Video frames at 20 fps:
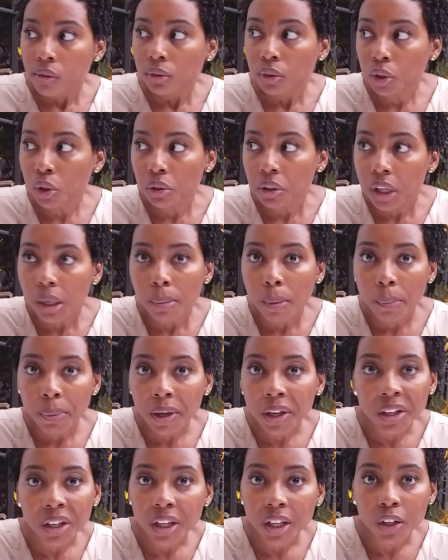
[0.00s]
Lil' Kim and
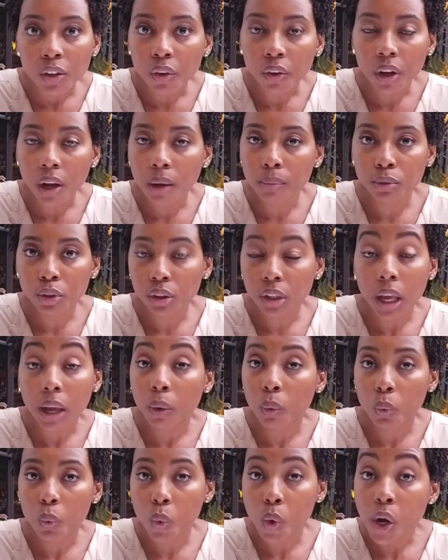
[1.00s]
P. Diddy don't come till like
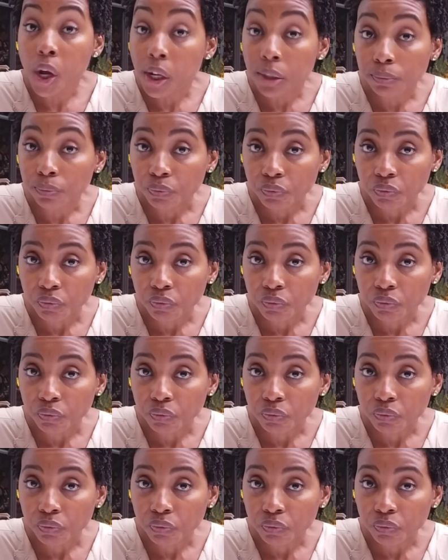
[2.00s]
1.